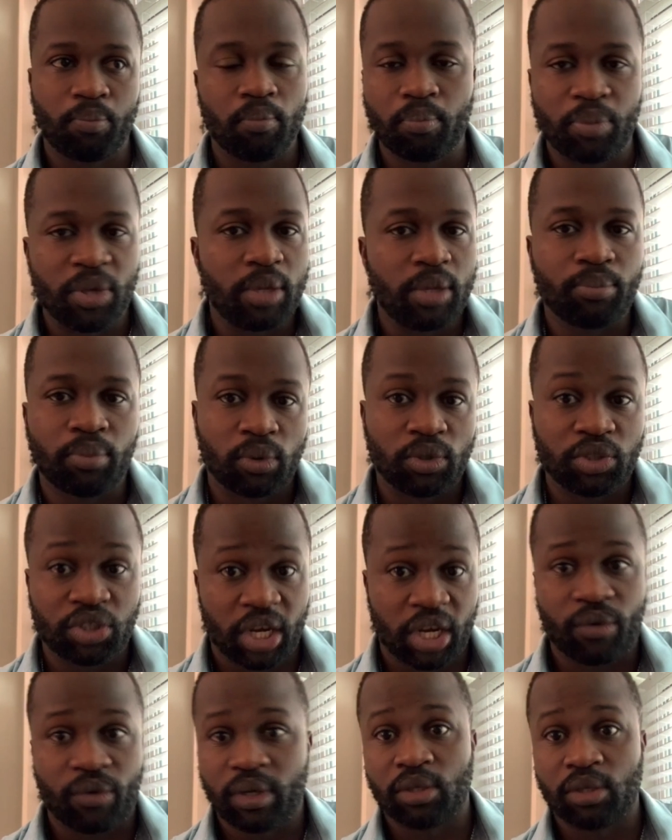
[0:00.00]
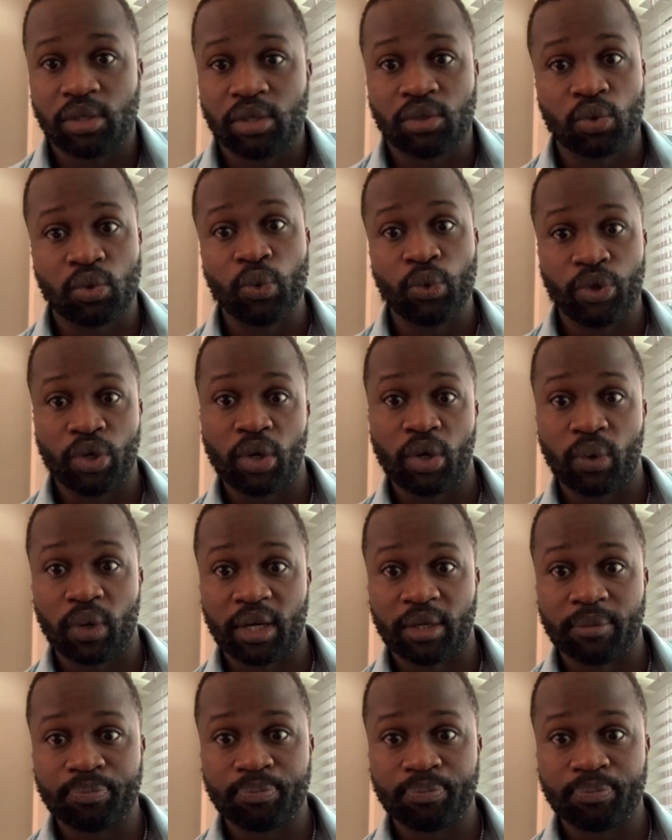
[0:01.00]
people generally do yoga.